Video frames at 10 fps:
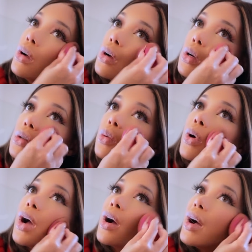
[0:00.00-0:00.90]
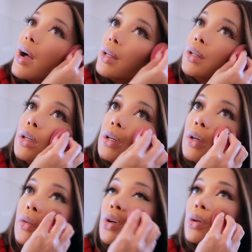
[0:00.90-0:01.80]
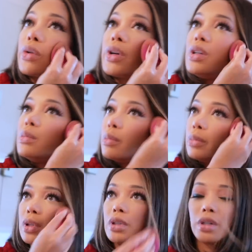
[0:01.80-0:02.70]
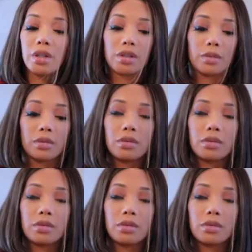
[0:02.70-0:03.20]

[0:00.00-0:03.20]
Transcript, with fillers: because while I love cream blush,